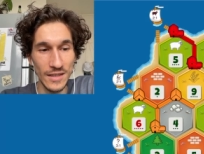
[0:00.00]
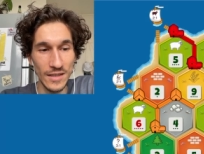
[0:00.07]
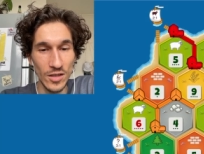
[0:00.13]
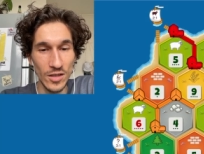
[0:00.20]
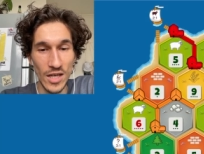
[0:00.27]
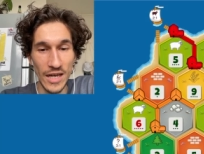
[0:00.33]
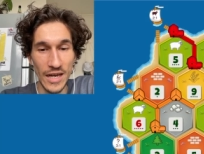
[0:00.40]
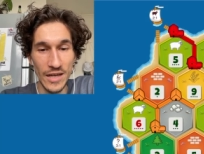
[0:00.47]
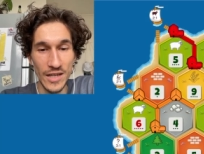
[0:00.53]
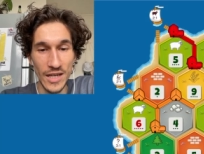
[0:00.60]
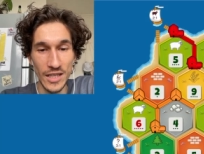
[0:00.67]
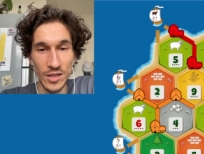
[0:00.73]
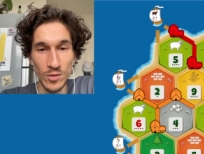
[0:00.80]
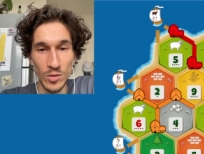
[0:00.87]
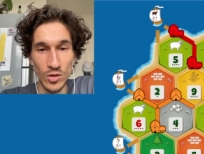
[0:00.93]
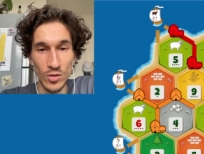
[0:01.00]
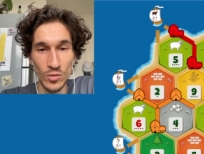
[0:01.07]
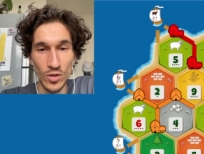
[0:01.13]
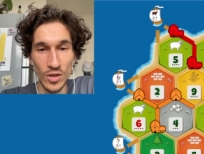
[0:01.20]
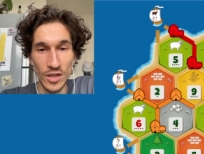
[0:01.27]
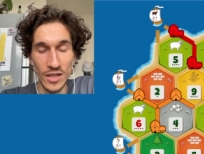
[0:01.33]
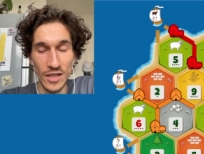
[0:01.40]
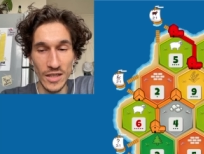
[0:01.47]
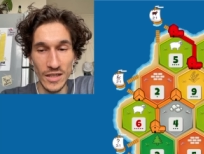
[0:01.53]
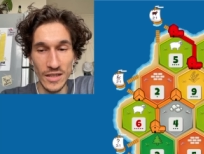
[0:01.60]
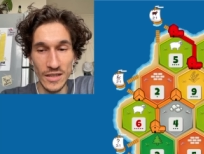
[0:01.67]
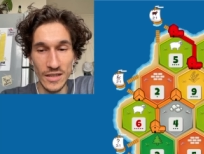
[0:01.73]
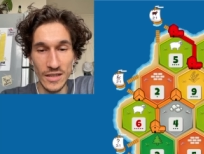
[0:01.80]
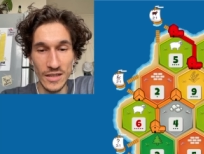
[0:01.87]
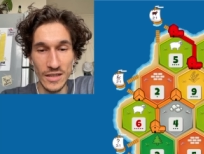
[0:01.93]
Okay, nice. We took uh,
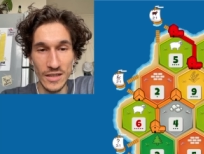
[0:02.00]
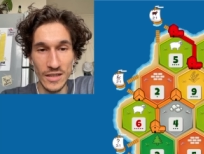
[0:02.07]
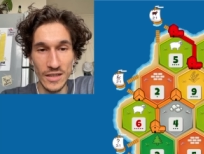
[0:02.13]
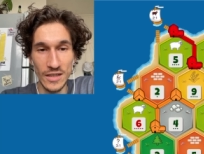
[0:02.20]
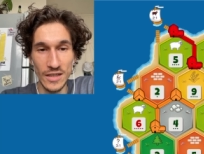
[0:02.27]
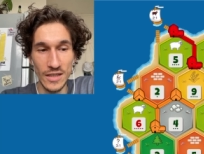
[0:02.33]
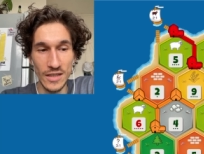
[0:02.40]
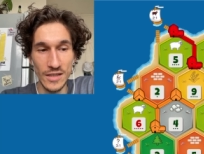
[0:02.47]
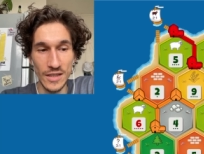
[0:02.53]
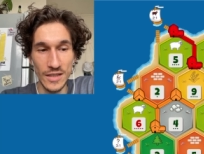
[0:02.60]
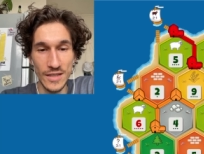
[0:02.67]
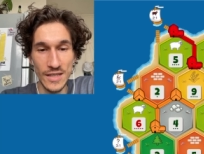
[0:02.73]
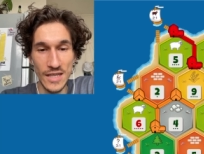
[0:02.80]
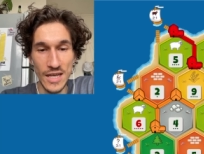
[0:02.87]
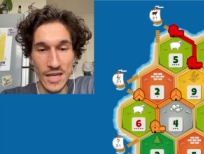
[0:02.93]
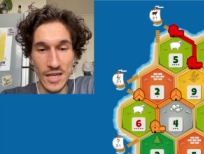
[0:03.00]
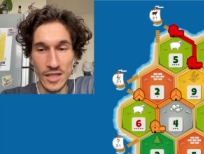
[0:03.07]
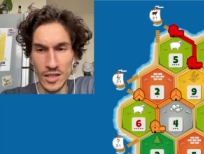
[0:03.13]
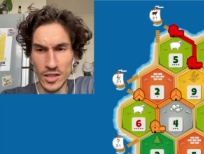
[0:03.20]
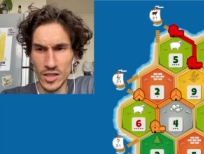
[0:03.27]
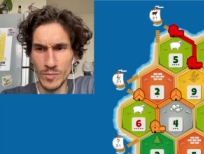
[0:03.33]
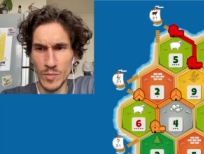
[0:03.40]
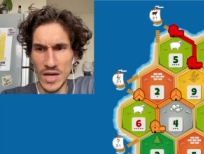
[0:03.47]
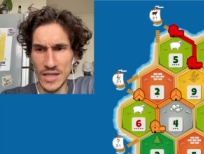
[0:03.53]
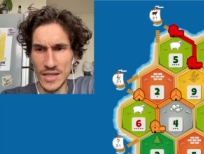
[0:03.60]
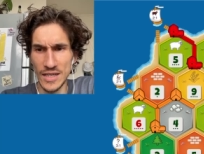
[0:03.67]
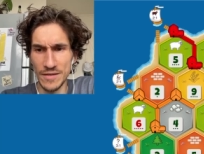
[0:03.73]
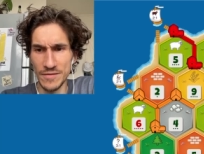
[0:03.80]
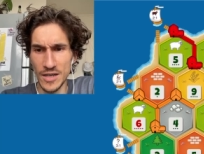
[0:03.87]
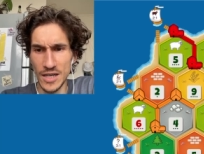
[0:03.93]
the thing. Let's buy a
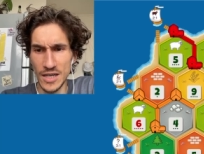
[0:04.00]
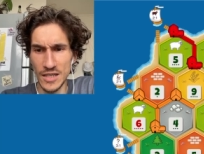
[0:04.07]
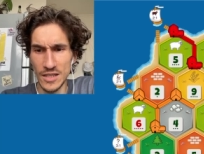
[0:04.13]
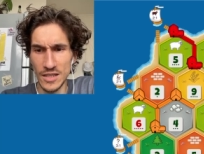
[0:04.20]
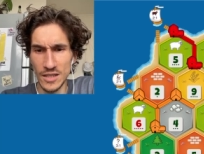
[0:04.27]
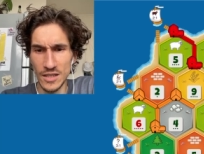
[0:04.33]
dev cart.